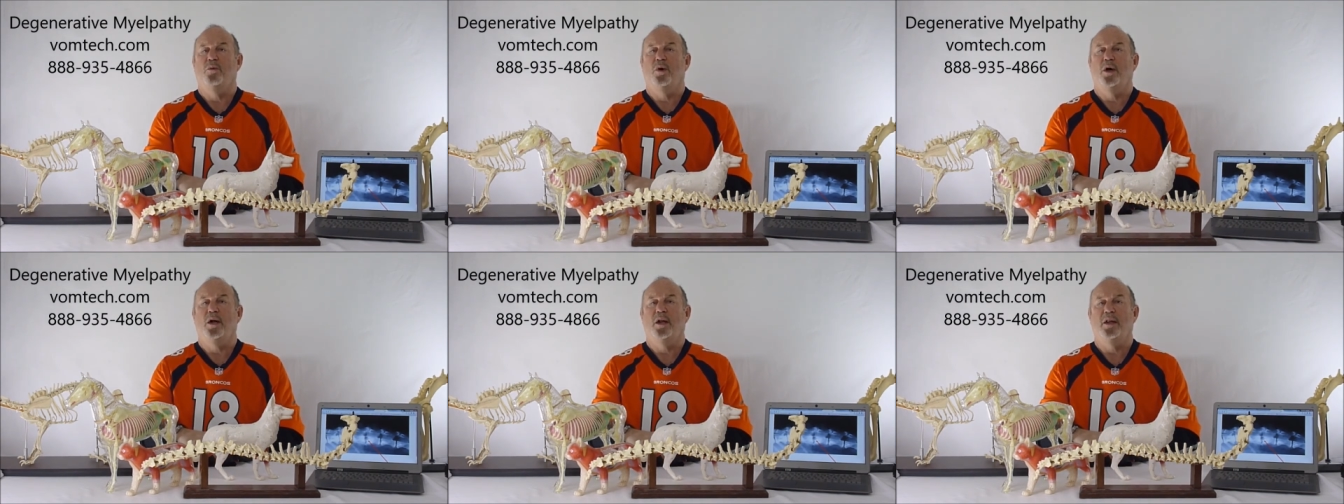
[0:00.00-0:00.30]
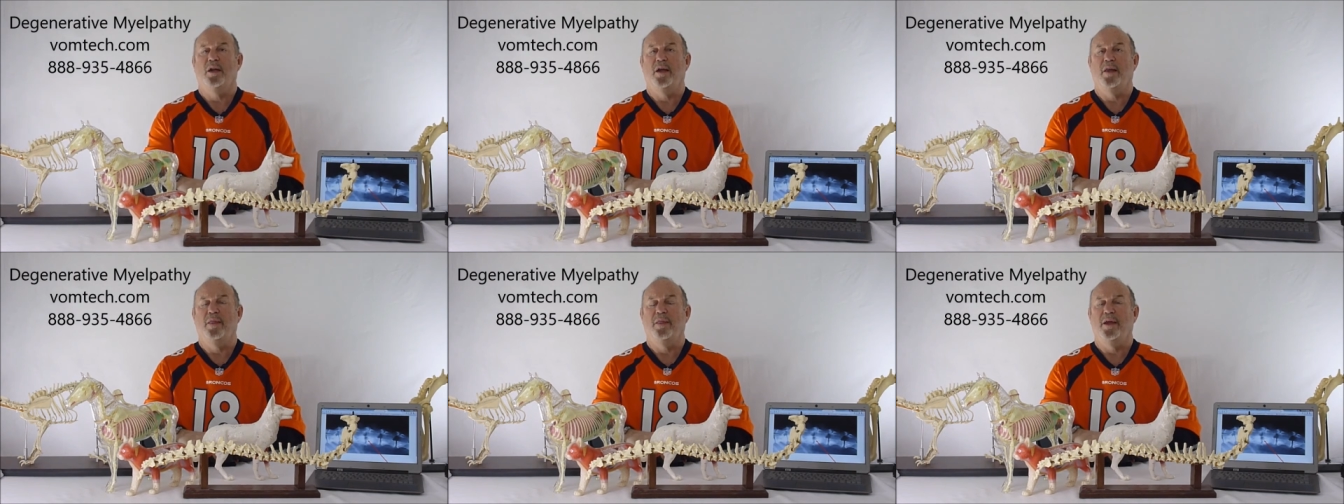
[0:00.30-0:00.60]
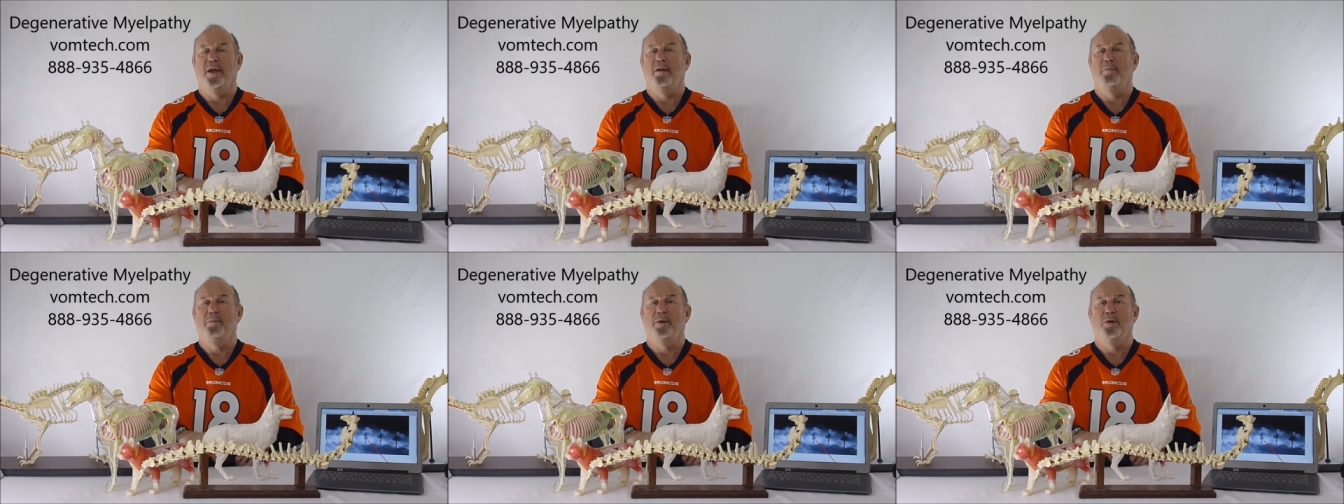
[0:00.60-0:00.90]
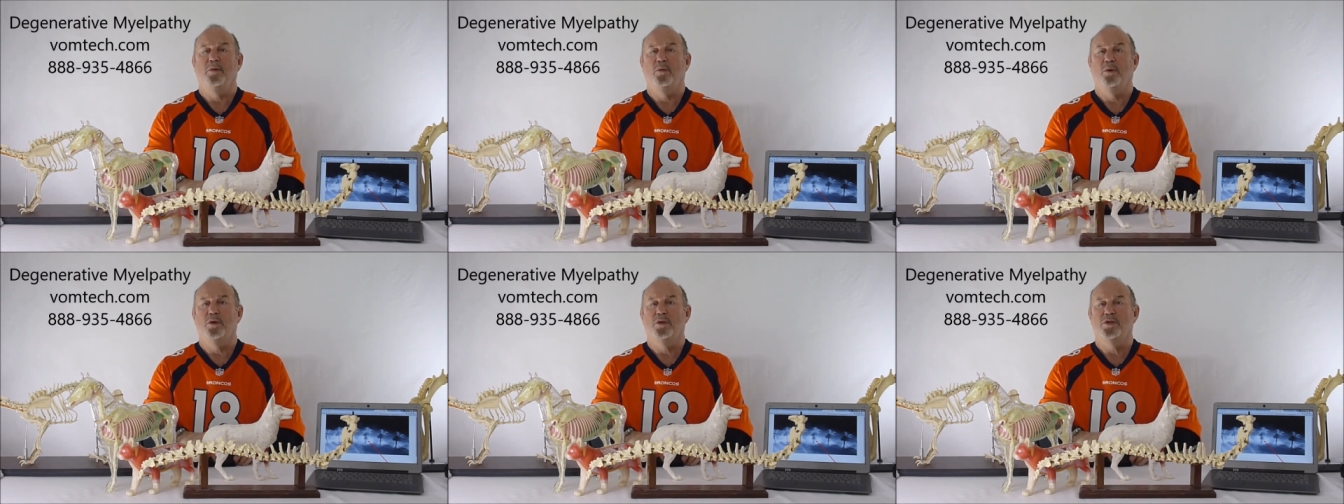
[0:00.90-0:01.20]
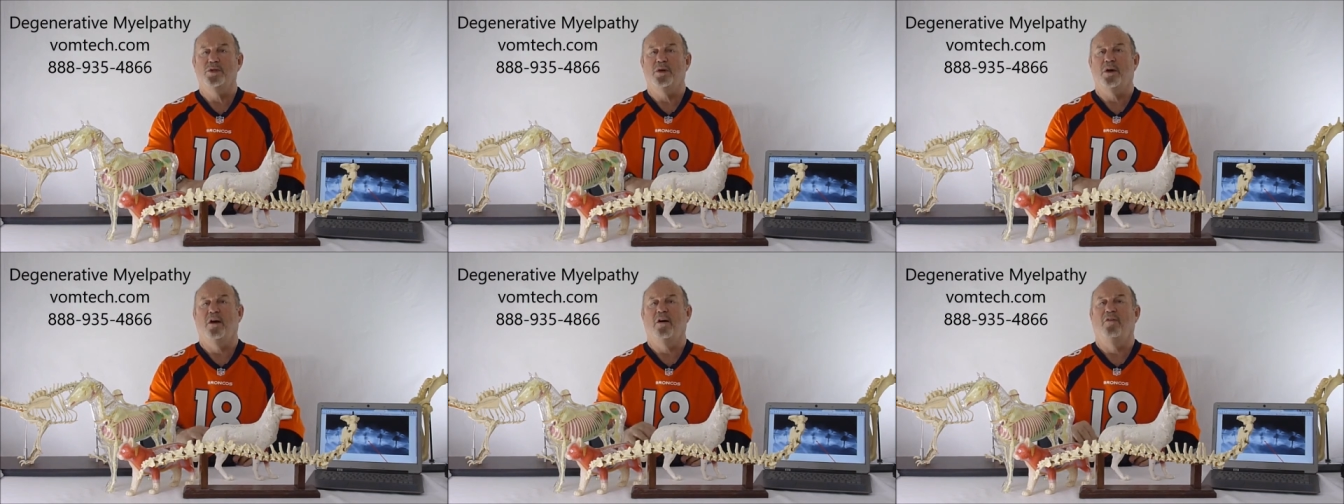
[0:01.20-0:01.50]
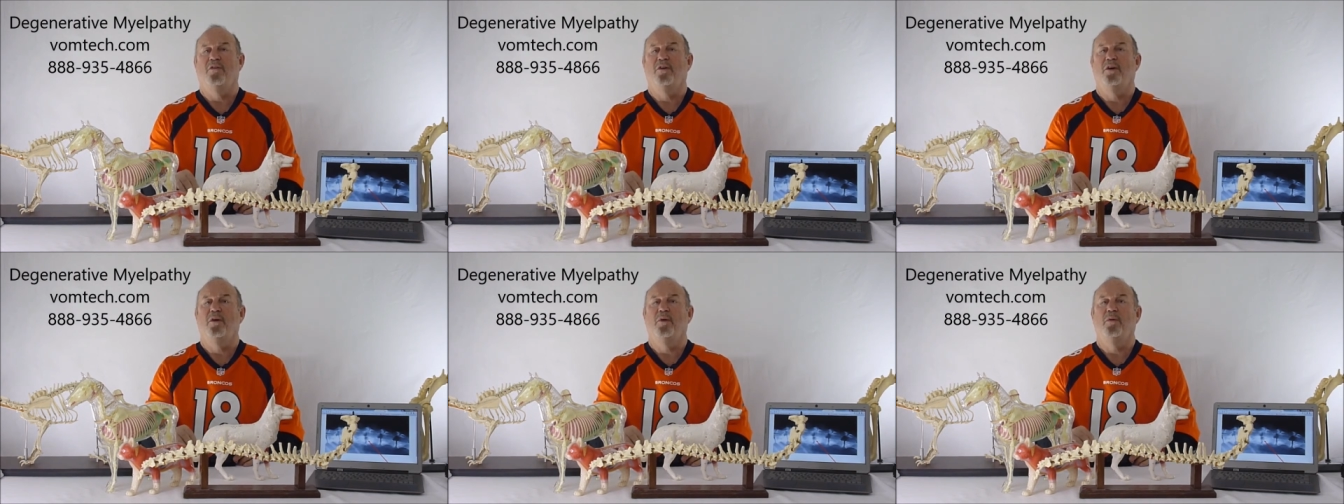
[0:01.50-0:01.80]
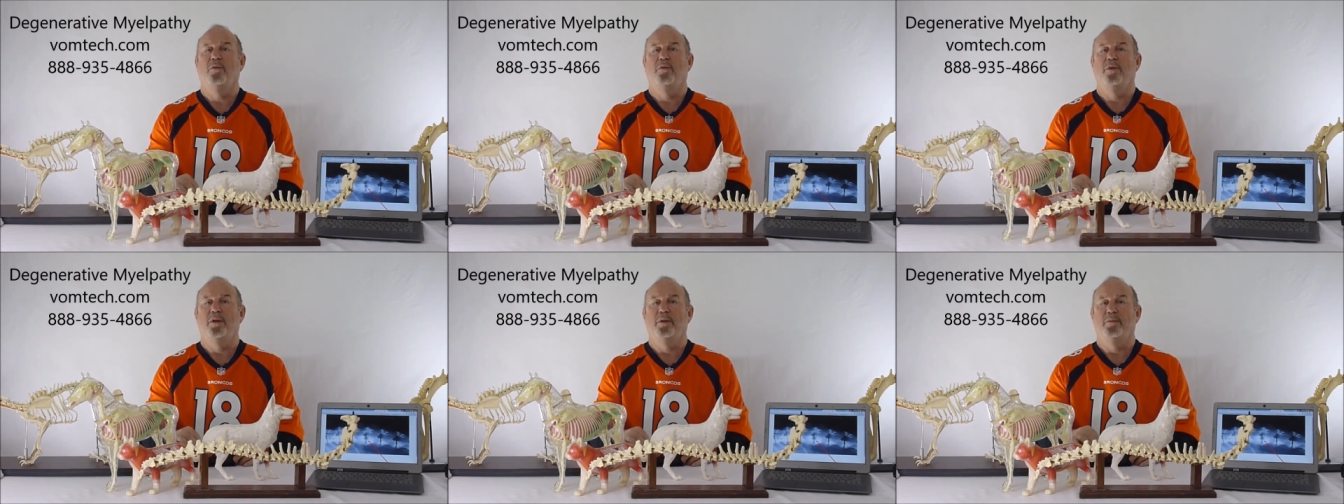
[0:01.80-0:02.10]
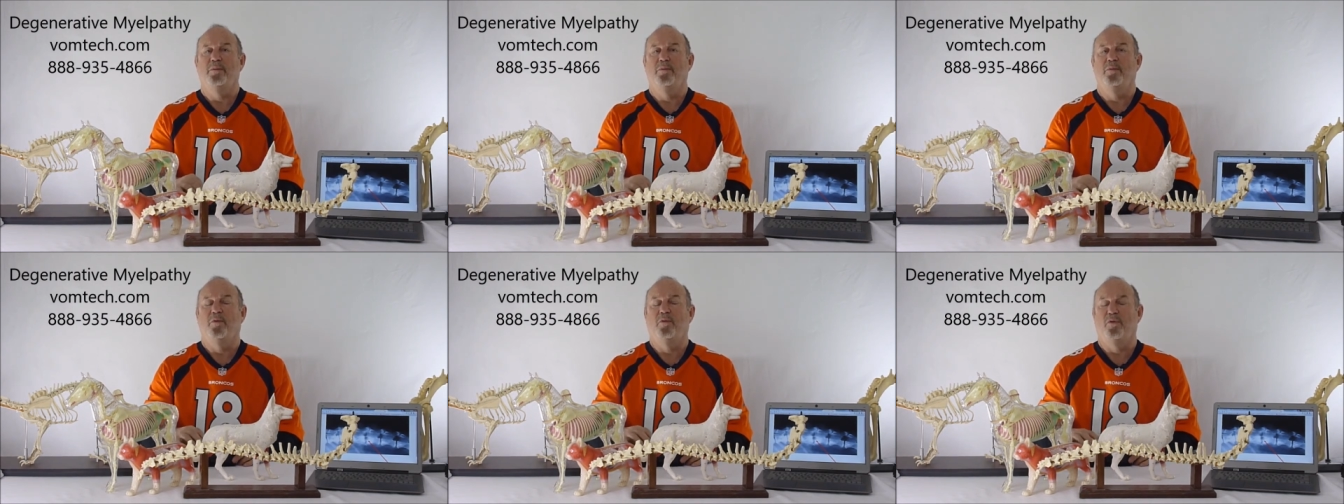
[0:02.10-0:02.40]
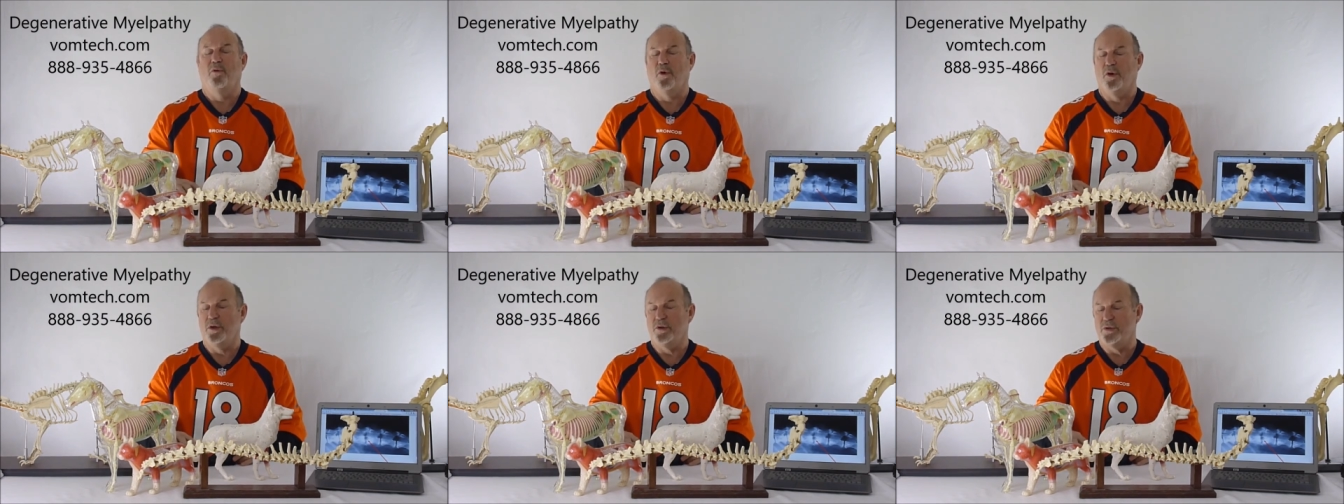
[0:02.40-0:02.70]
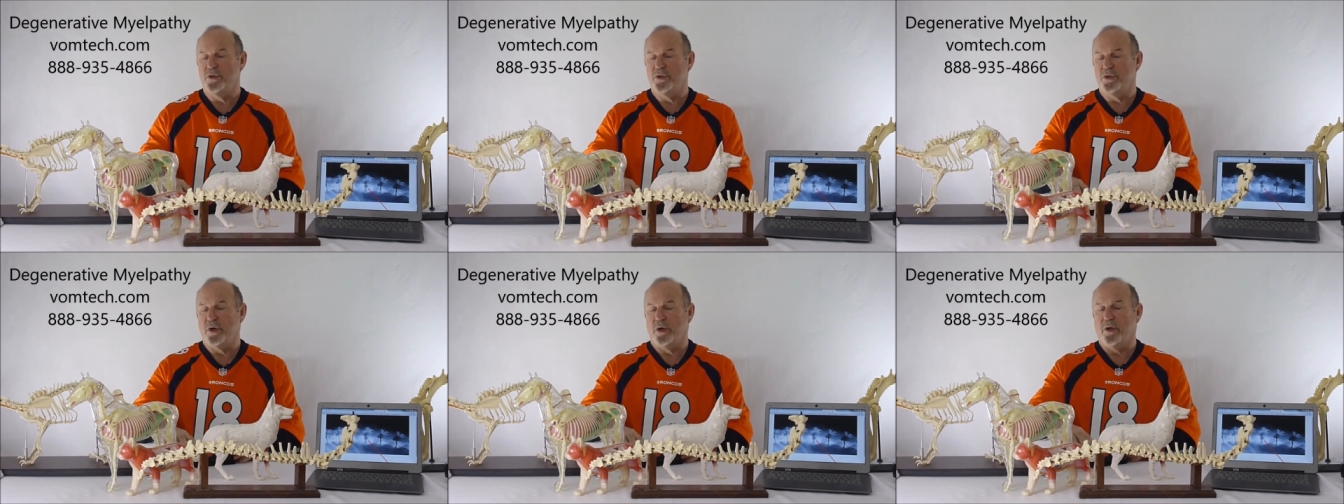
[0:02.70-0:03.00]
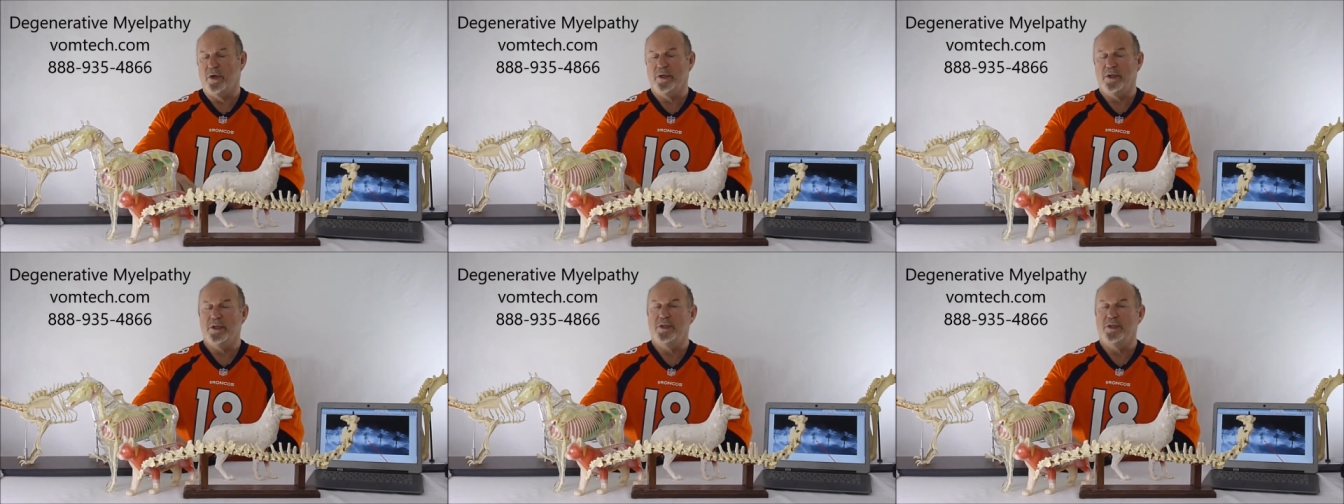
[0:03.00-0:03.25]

while and then be worse off than before you started,